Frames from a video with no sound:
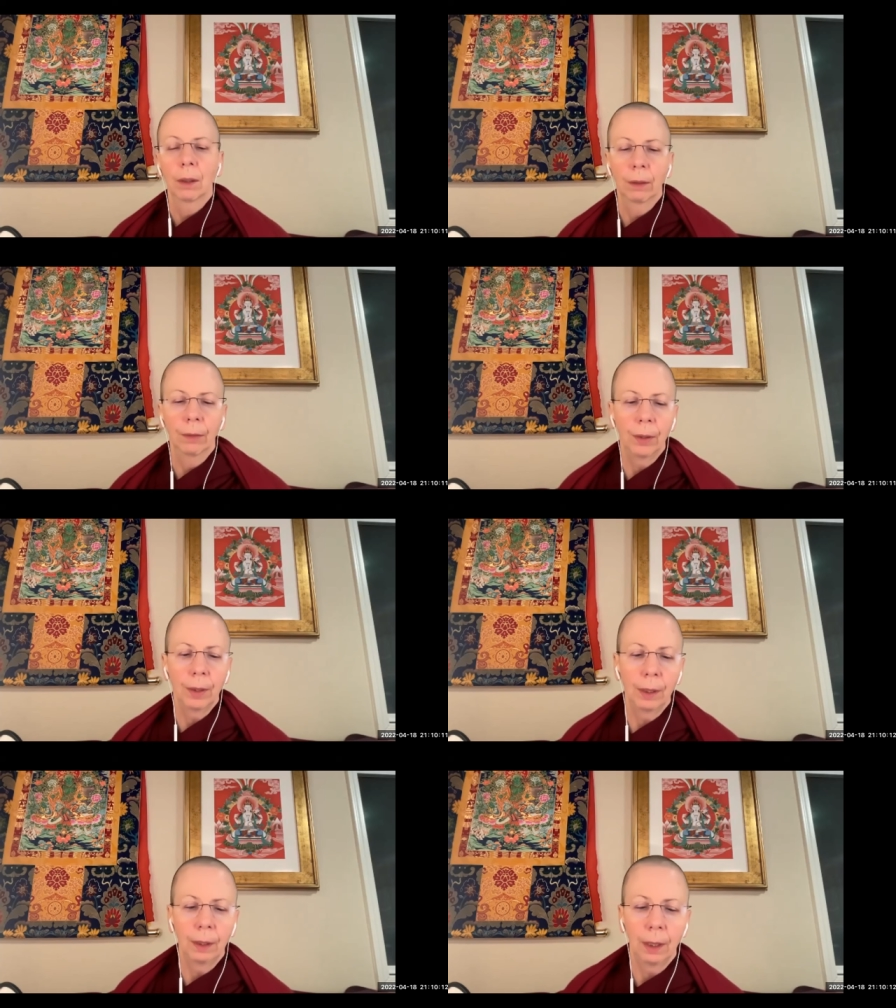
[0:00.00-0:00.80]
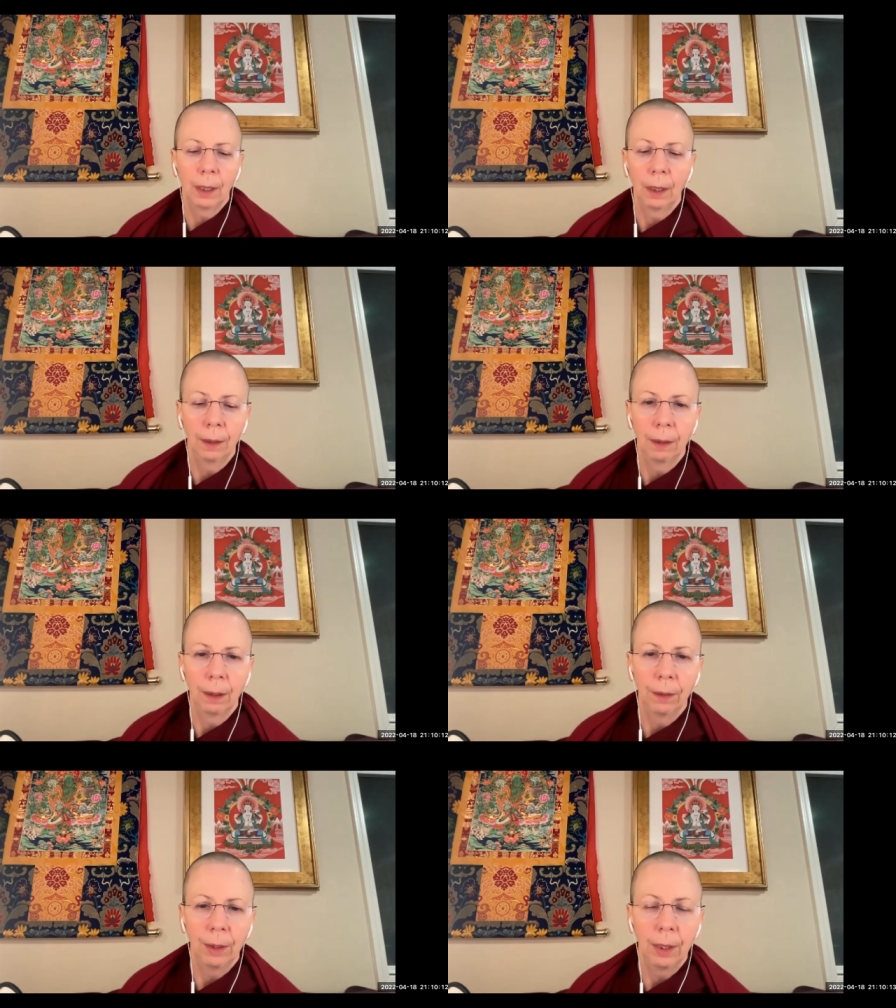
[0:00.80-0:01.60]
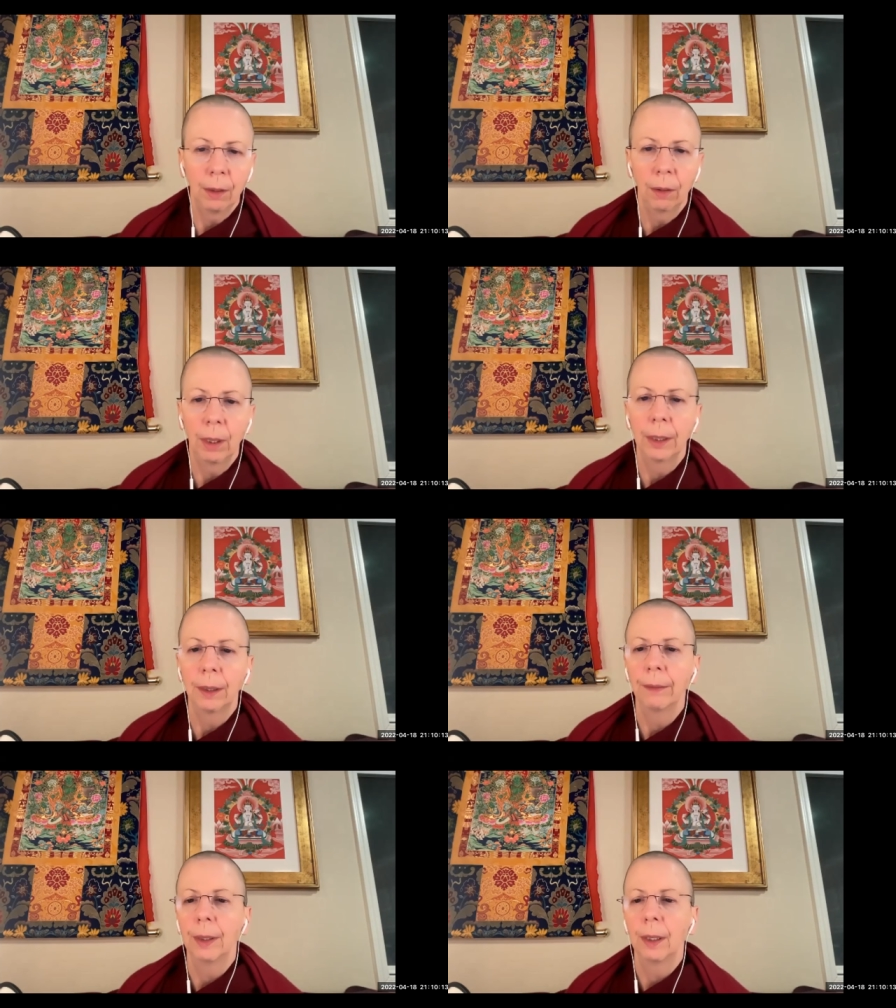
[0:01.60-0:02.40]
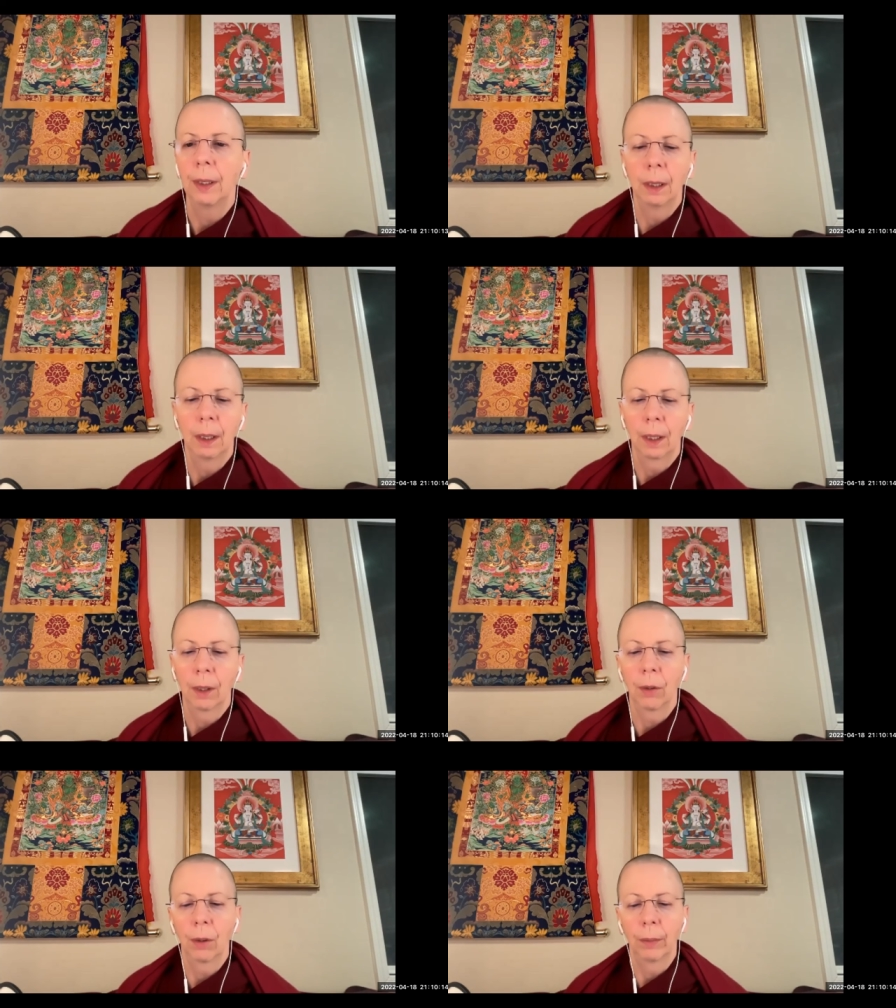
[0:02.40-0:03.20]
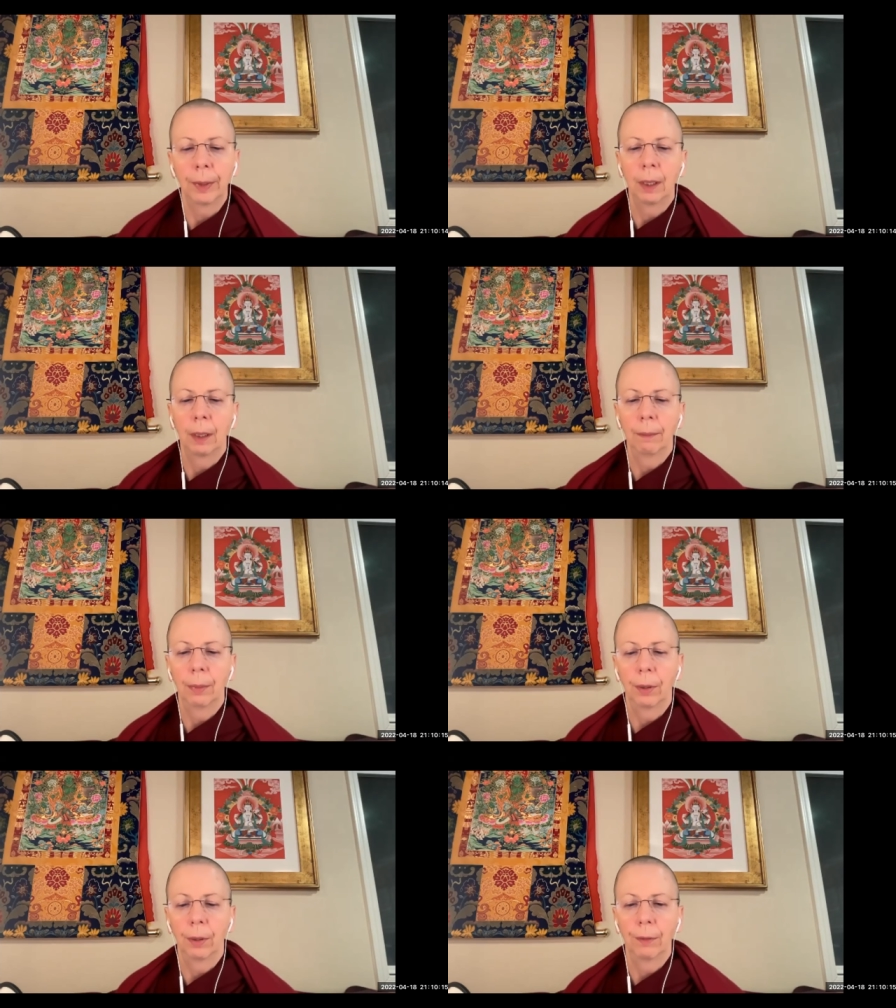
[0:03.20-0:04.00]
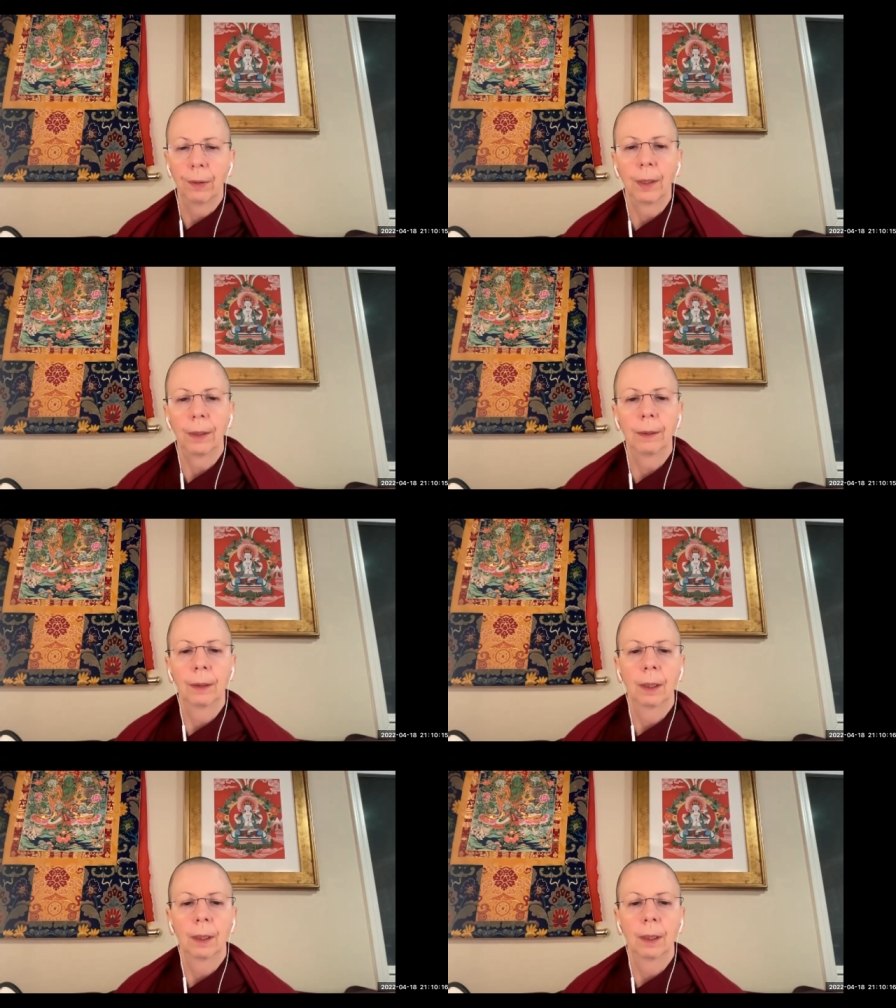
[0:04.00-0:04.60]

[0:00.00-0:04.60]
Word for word: So, the first thing to think is that there is no negativity that cannot be purified.